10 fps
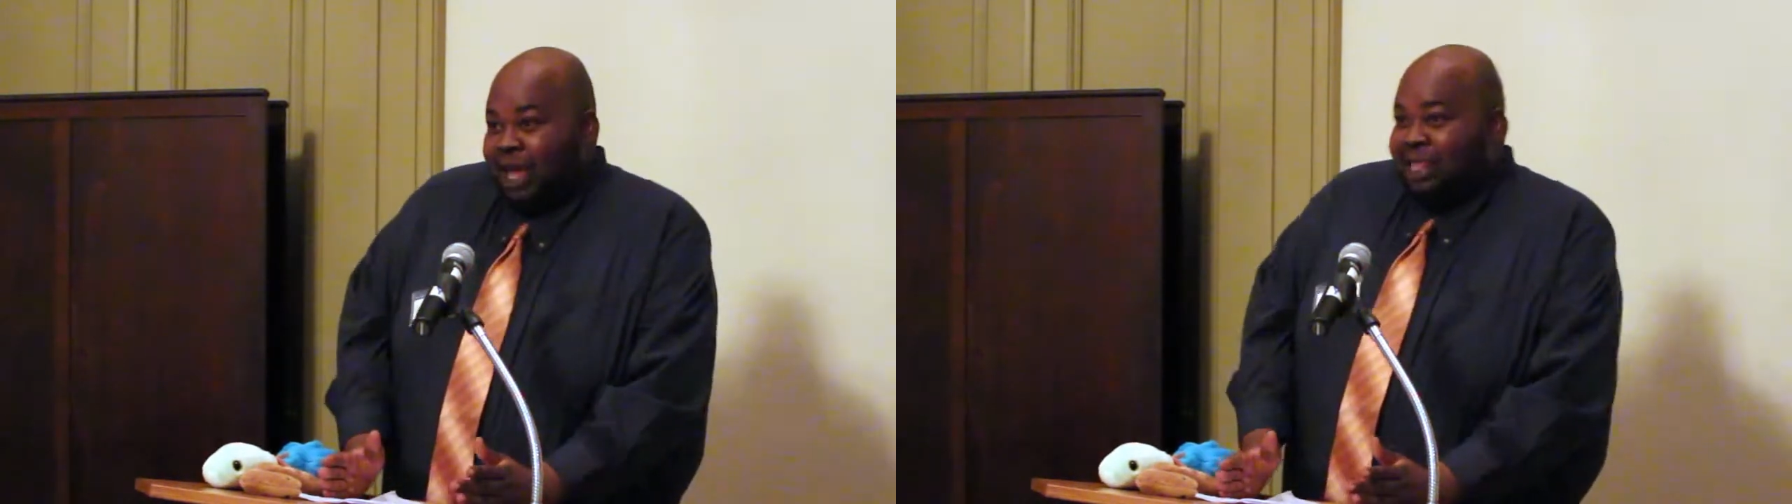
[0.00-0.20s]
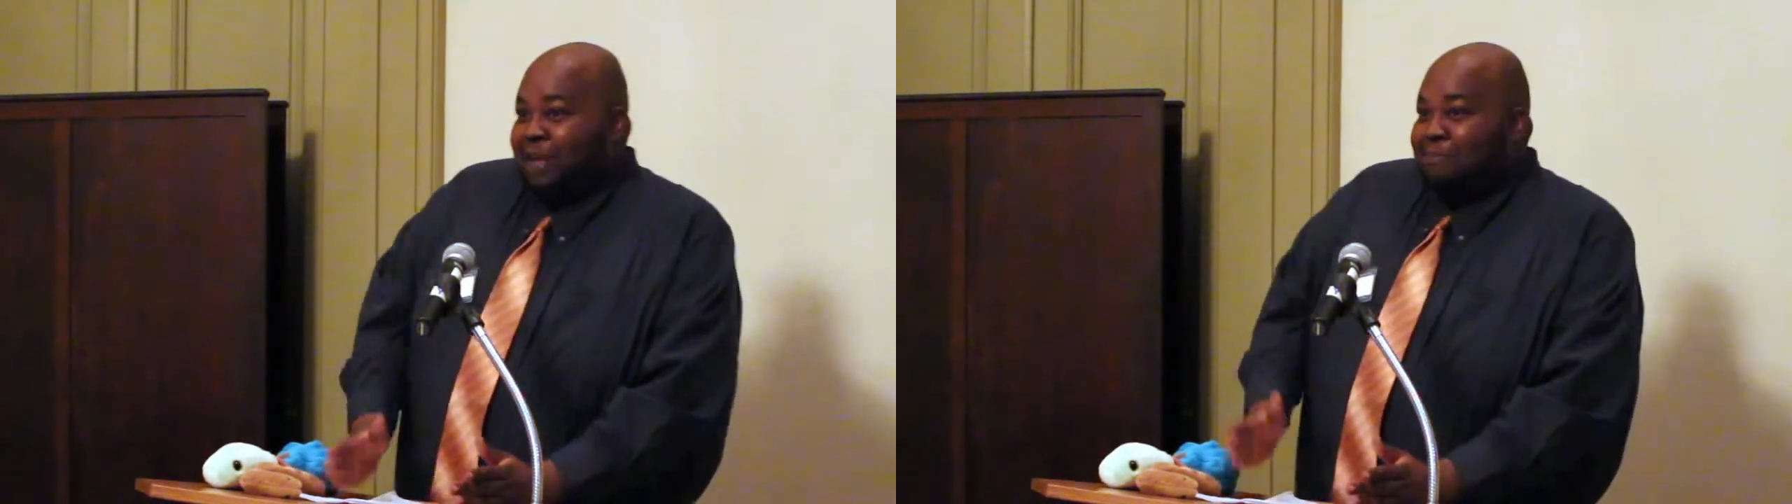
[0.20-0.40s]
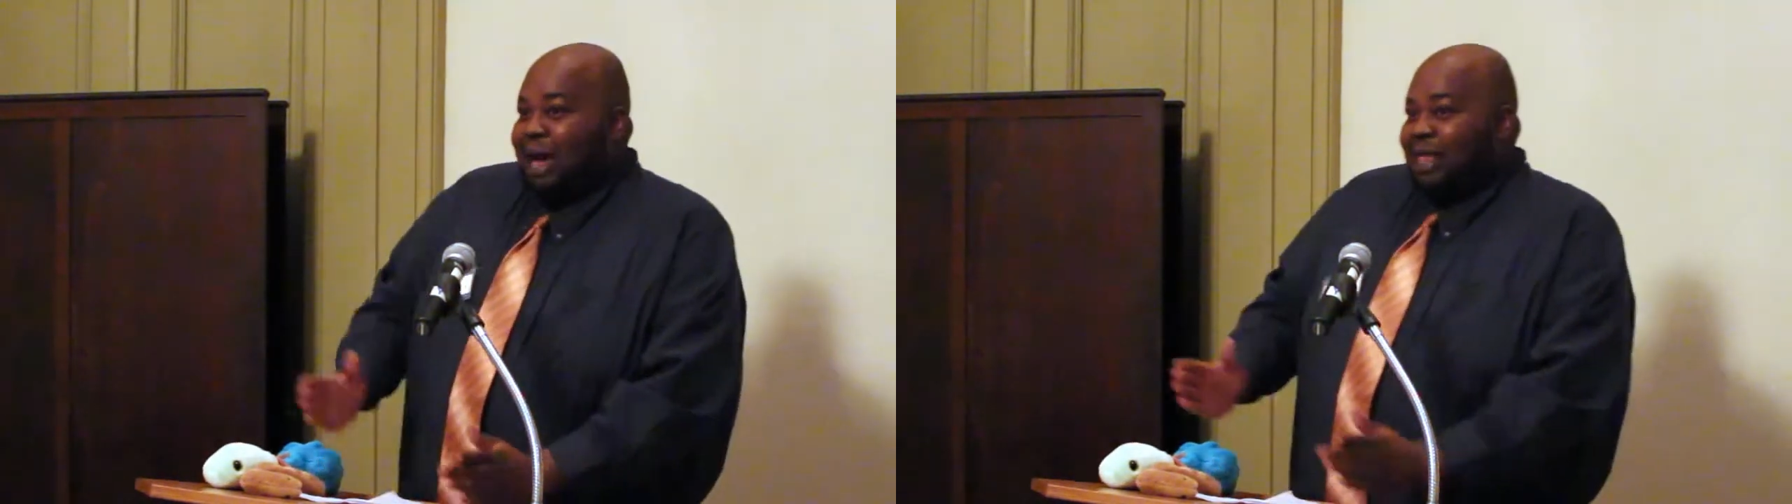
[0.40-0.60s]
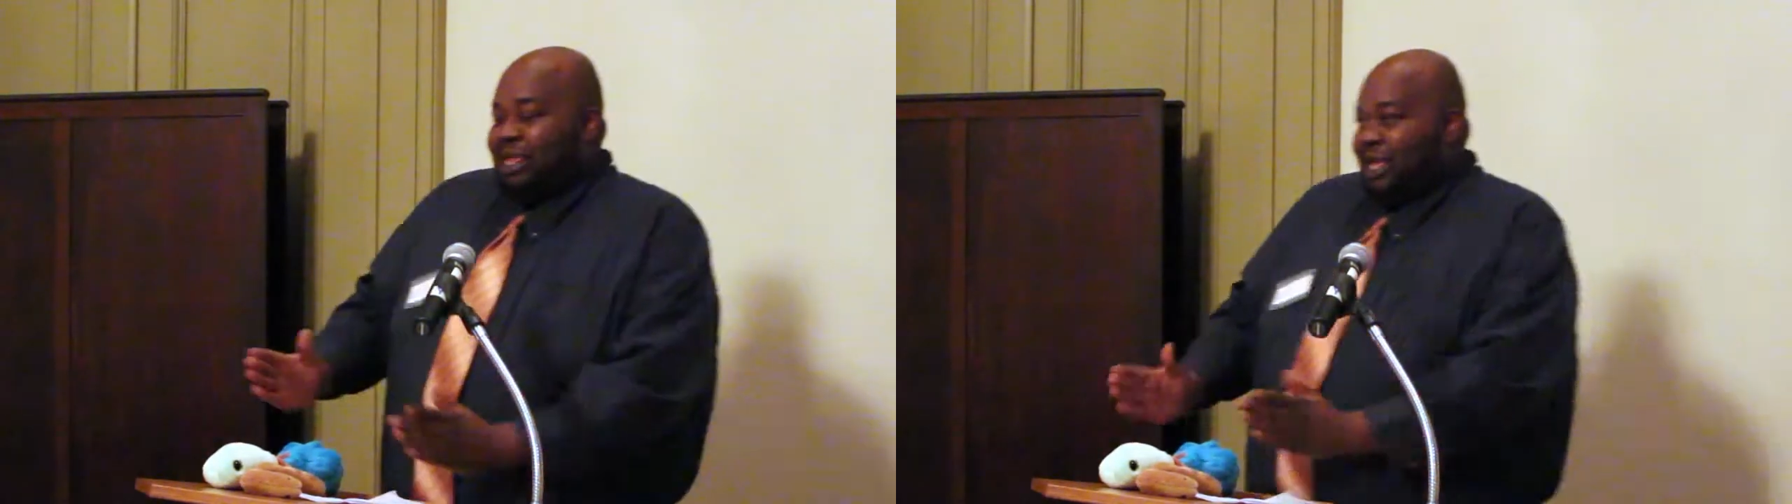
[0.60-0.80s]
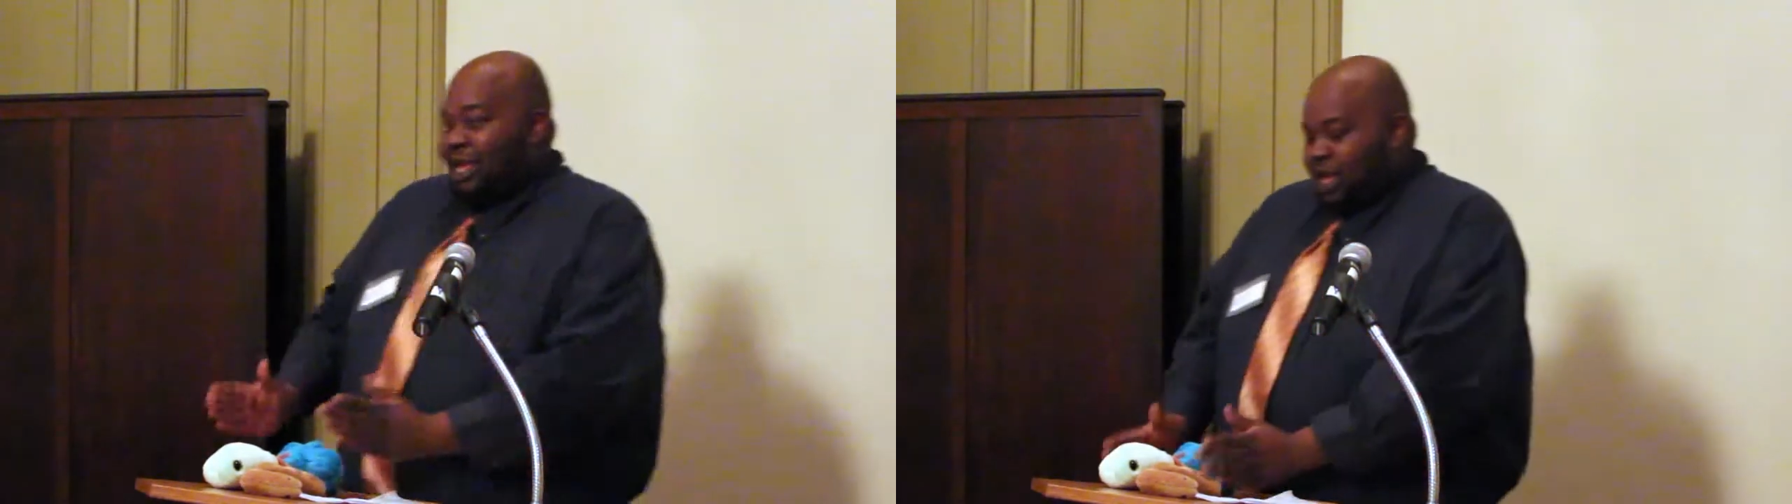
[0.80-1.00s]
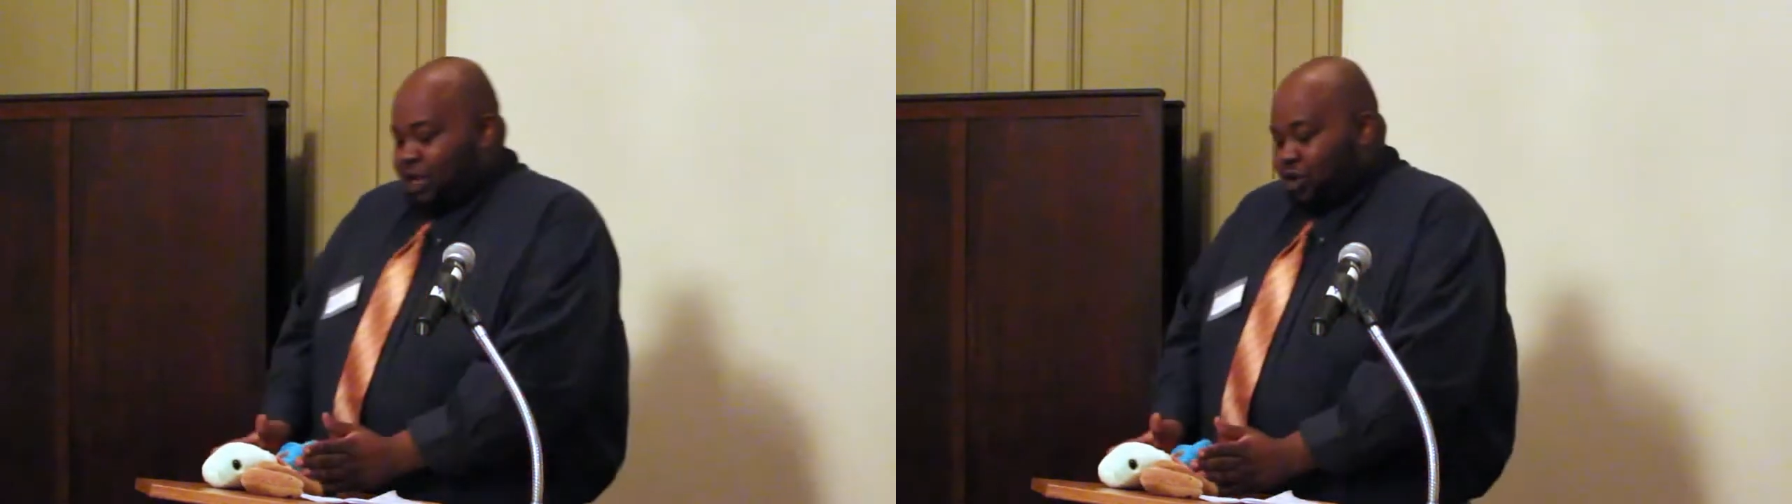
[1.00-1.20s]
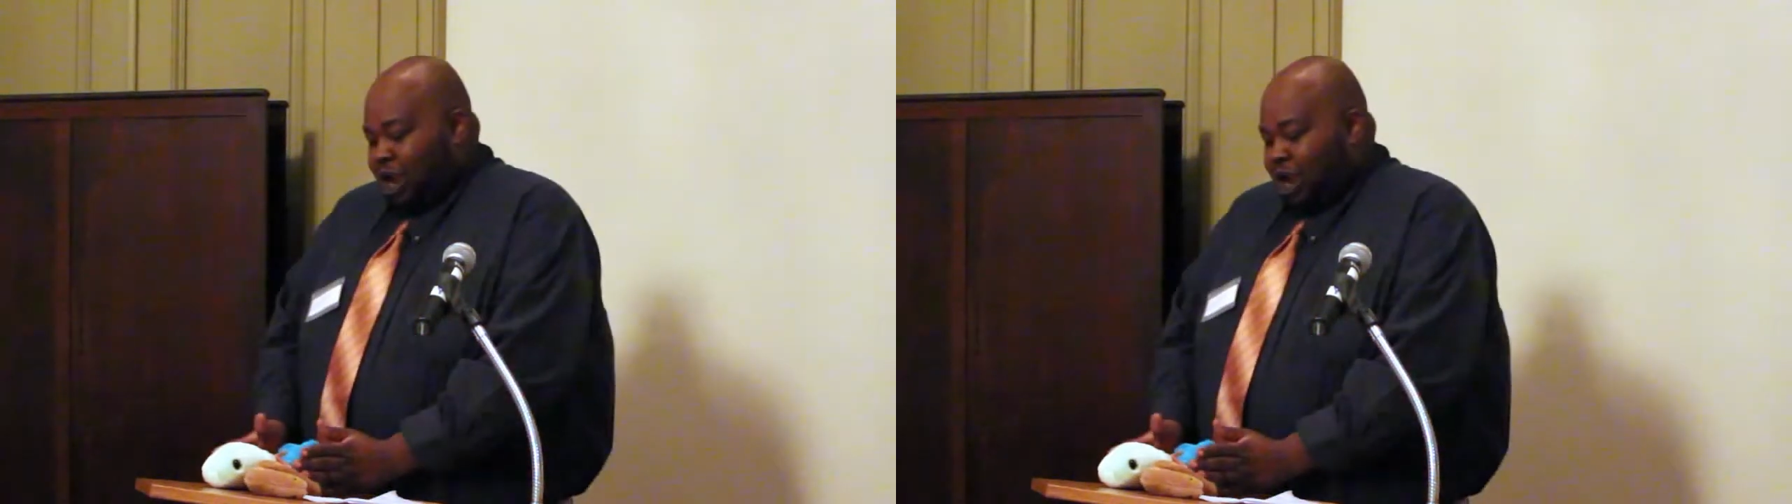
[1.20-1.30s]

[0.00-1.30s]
And then by the end,